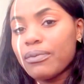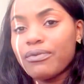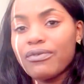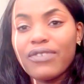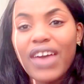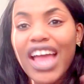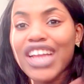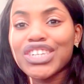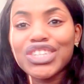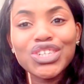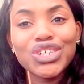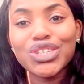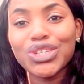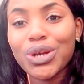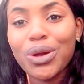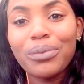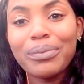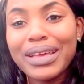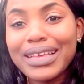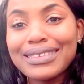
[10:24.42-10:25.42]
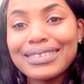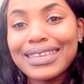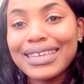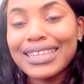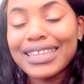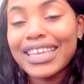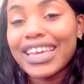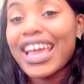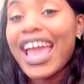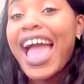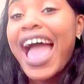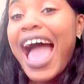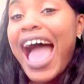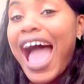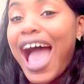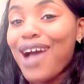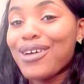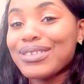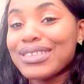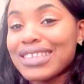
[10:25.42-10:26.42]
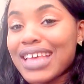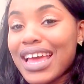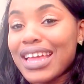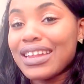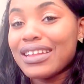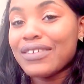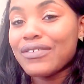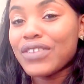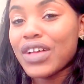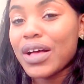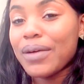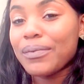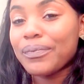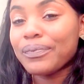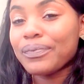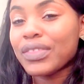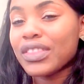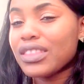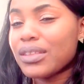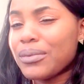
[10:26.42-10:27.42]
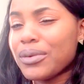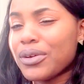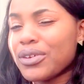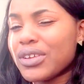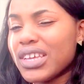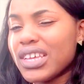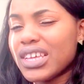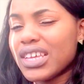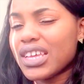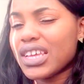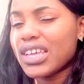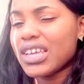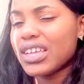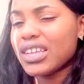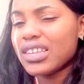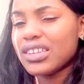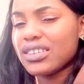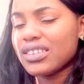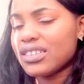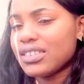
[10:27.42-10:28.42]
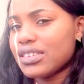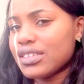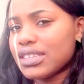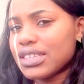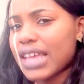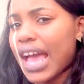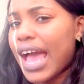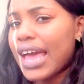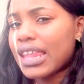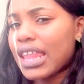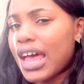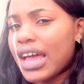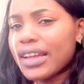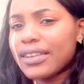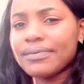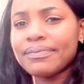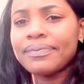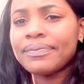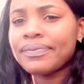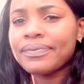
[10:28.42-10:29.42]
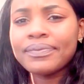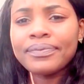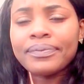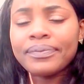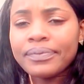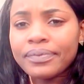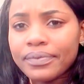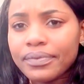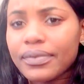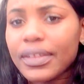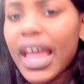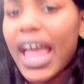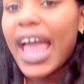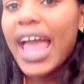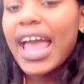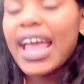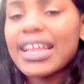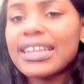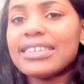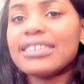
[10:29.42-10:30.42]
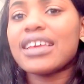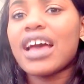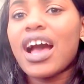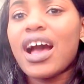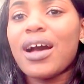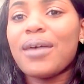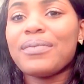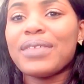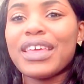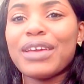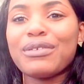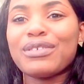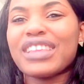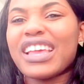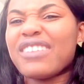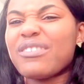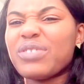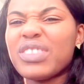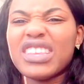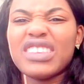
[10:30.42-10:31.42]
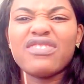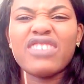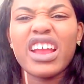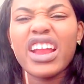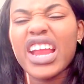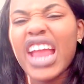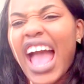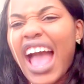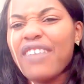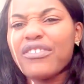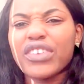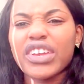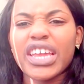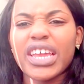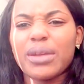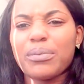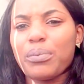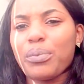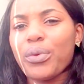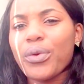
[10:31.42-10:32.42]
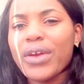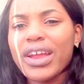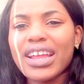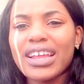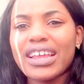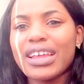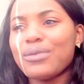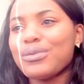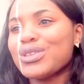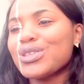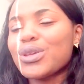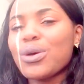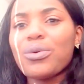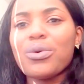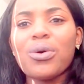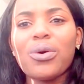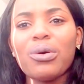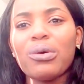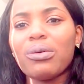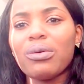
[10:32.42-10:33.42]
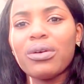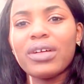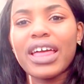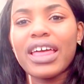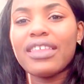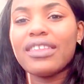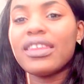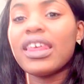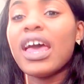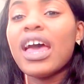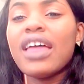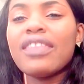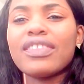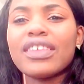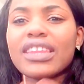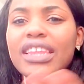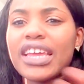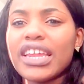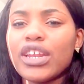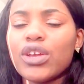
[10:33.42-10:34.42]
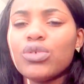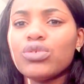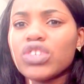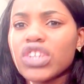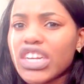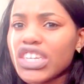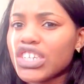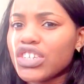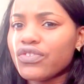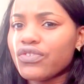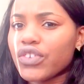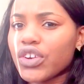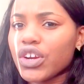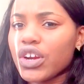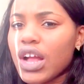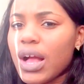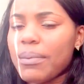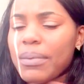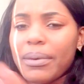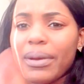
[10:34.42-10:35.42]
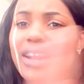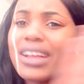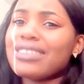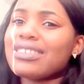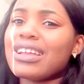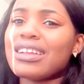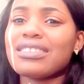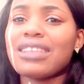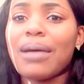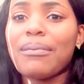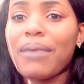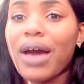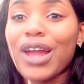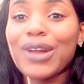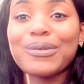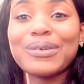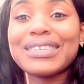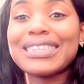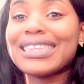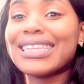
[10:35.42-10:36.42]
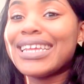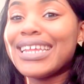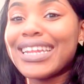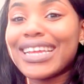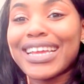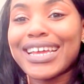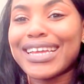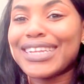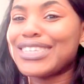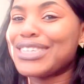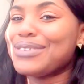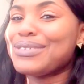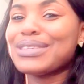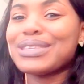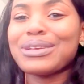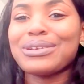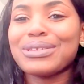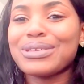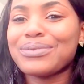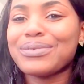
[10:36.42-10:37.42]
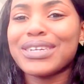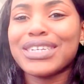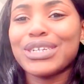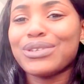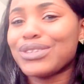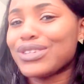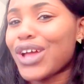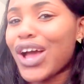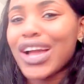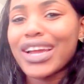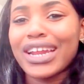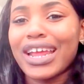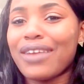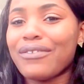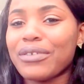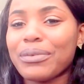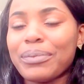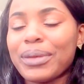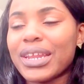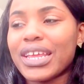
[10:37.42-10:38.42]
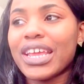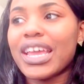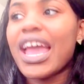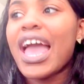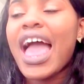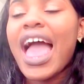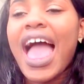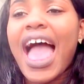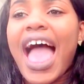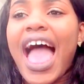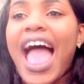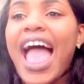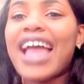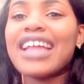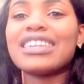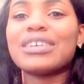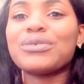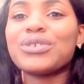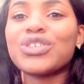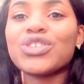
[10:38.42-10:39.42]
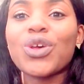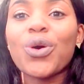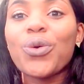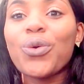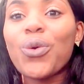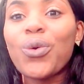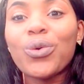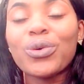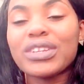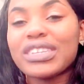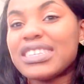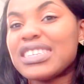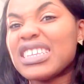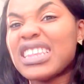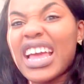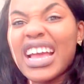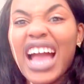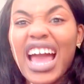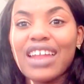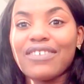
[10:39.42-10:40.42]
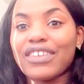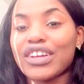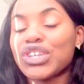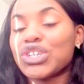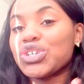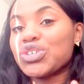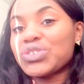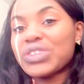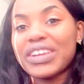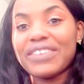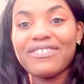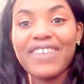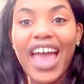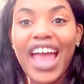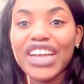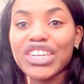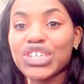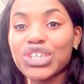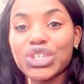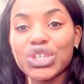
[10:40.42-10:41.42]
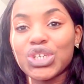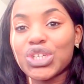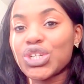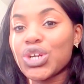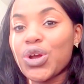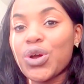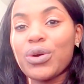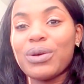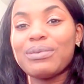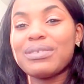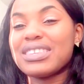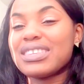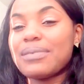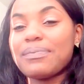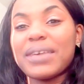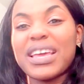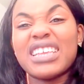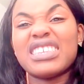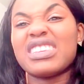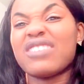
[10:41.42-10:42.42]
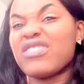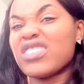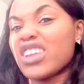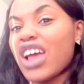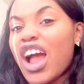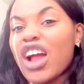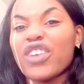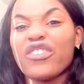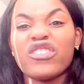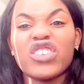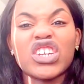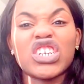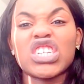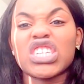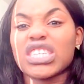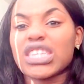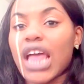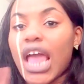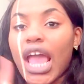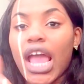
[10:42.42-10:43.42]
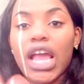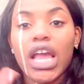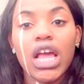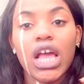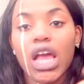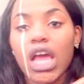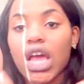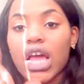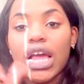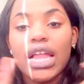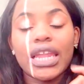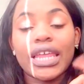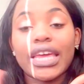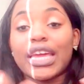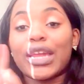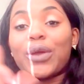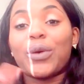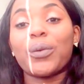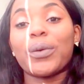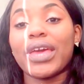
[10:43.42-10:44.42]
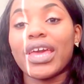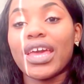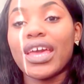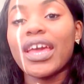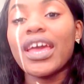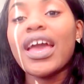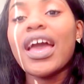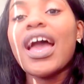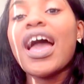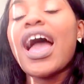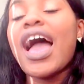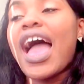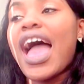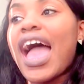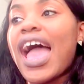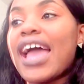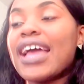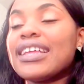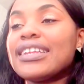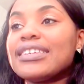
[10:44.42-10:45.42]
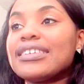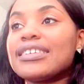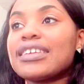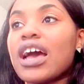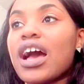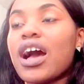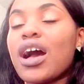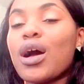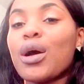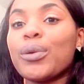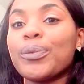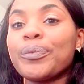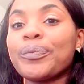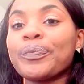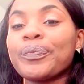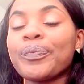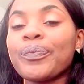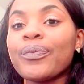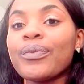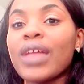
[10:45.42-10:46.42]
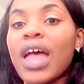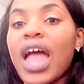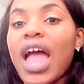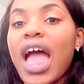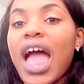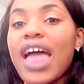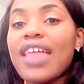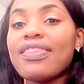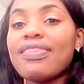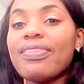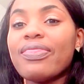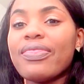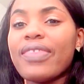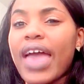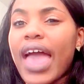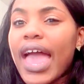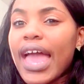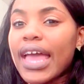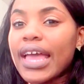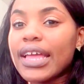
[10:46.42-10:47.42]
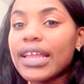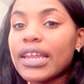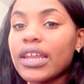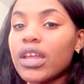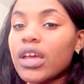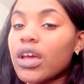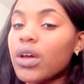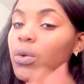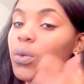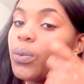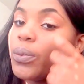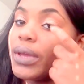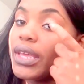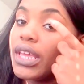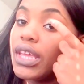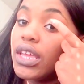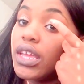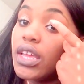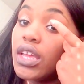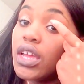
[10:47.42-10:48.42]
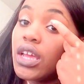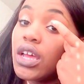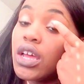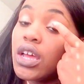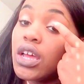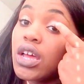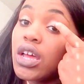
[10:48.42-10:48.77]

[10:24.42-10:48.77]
fashion show basically outside of the Mohegan skyline. And it was like with these very African print. It was so cool, and the lady who judges for America's Next Top Model was leading it. She was so sweet. She was talking to everybody, and it was so cool to see like kind of like a street fashion show. It was amazing. Photographers just like clicking away, and then we